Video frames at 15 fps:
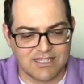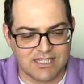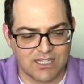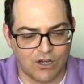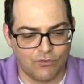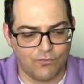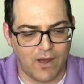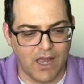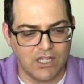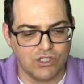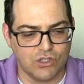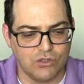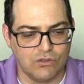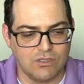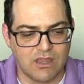itself, I
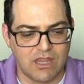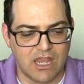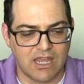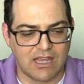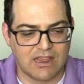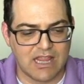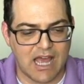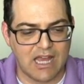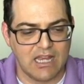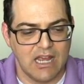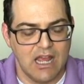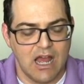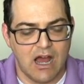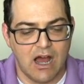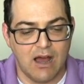do think that
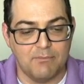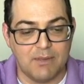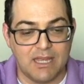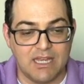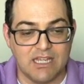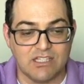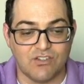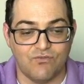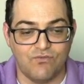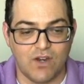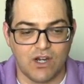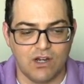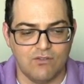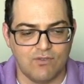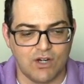um, it is
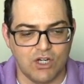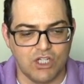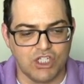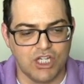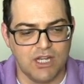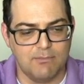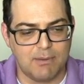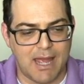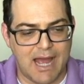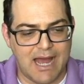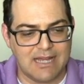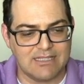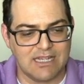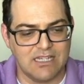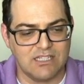very, very cheap
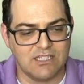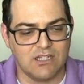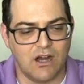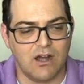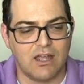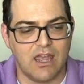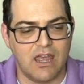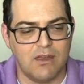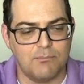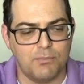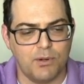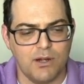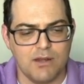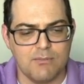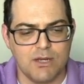as a stock. It
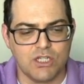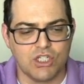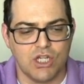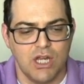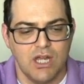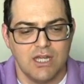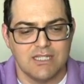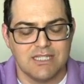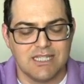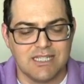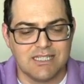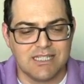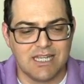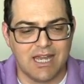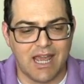pretty much,
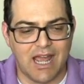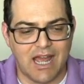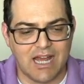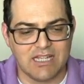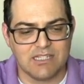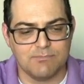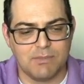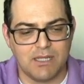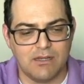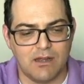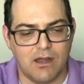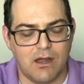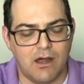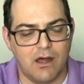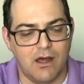since it has been
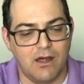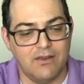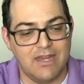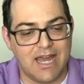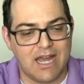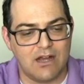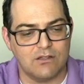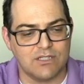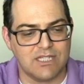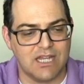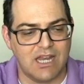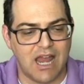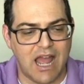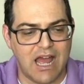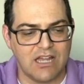uh, announced,
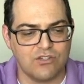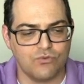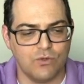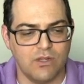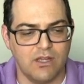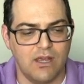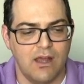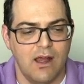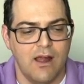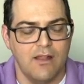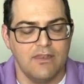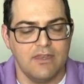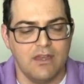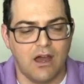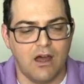it has really
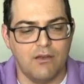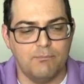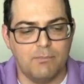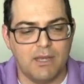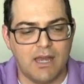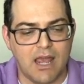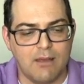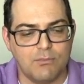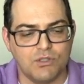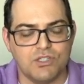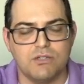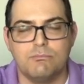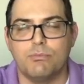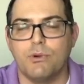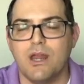not been able
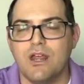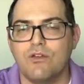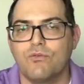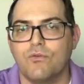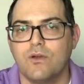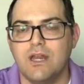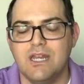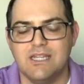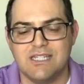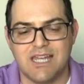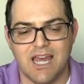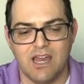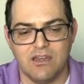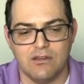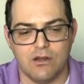to break free
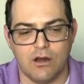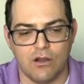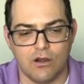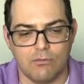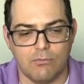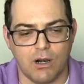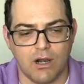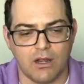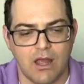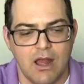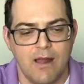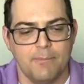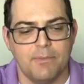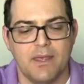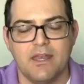$10 mark.
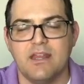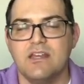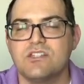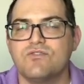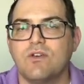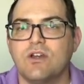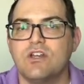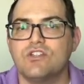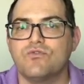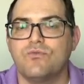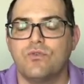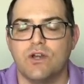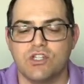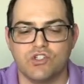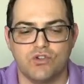It is very
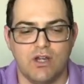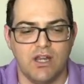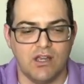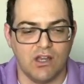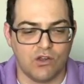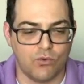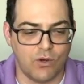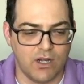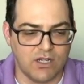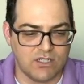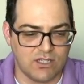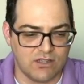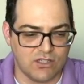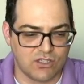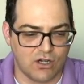frustrating, according
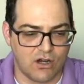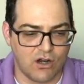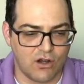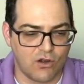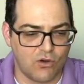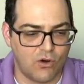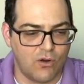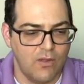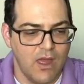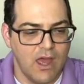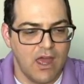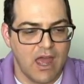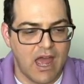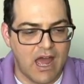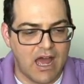to this article,
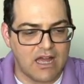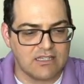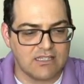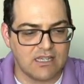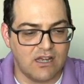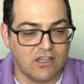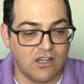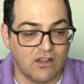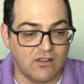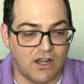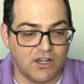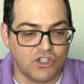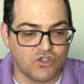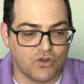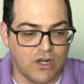as a, uh, a,
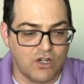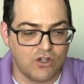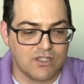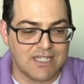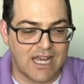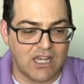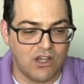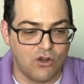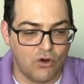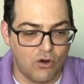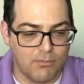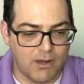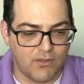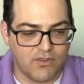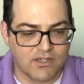lot of traders that know
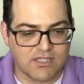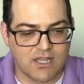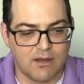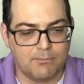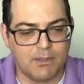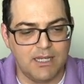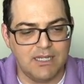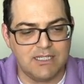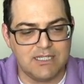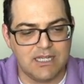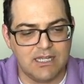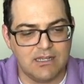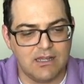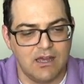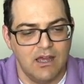about this company
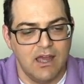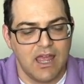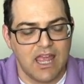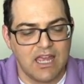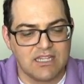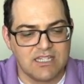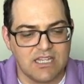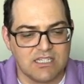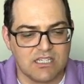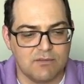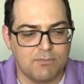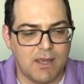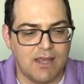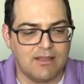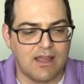did
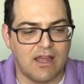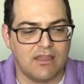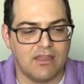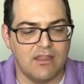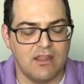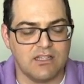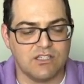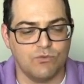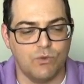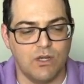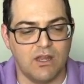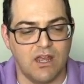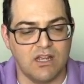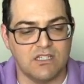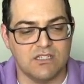anticipate that this
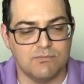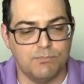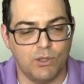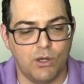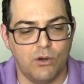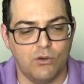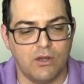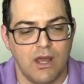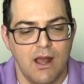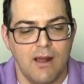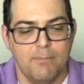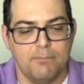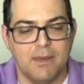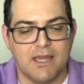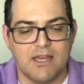would explode
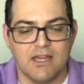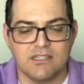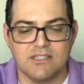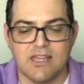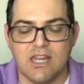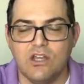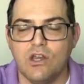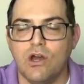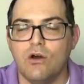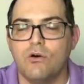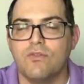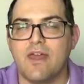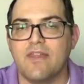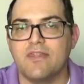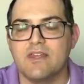because they
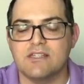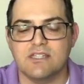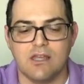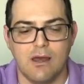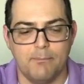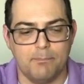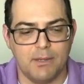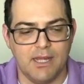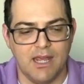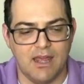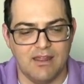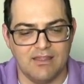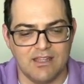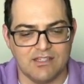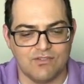know that this company
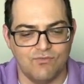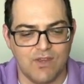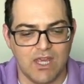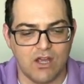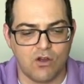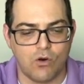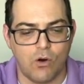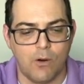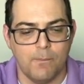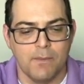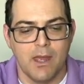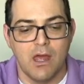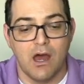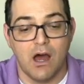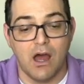and this vehicle
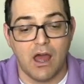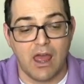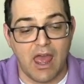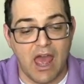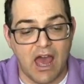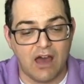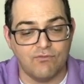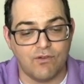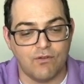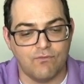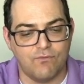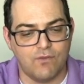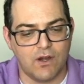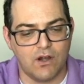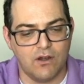uh, have
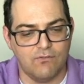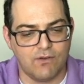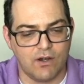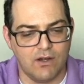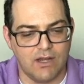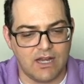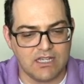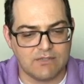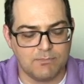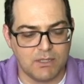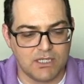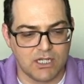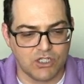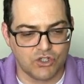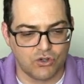very, very nice
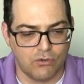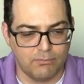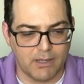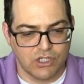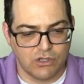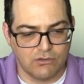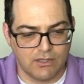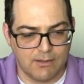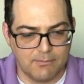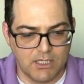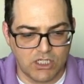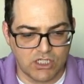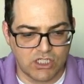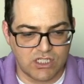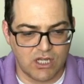potential. So let me
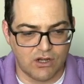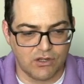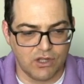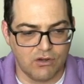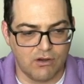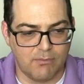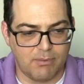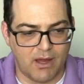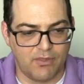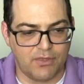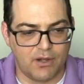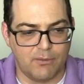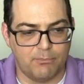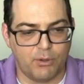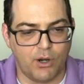just tell you about
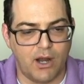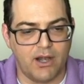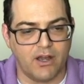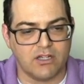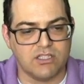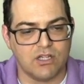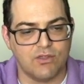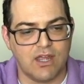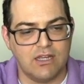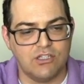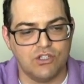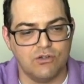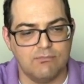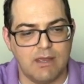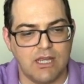their product. So they
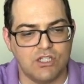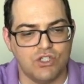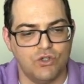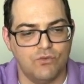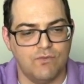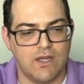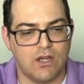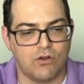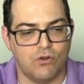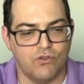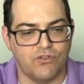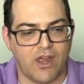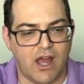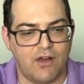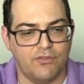do make two
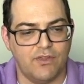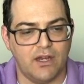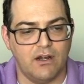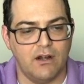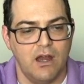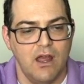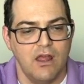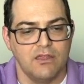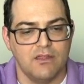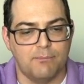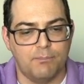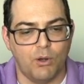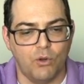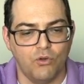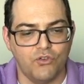vehicles out there. The
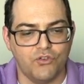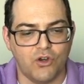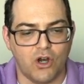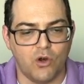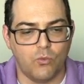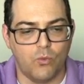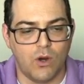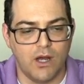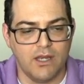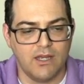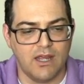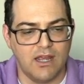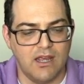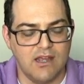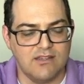Polestar
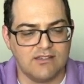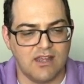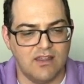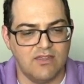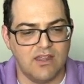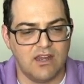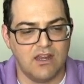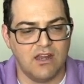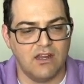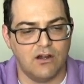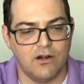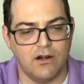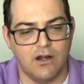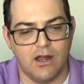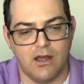1 is
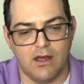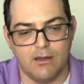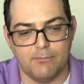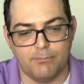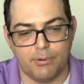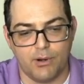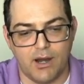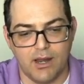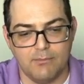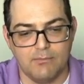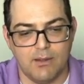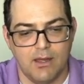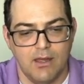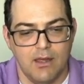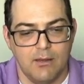their uh,
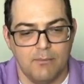prime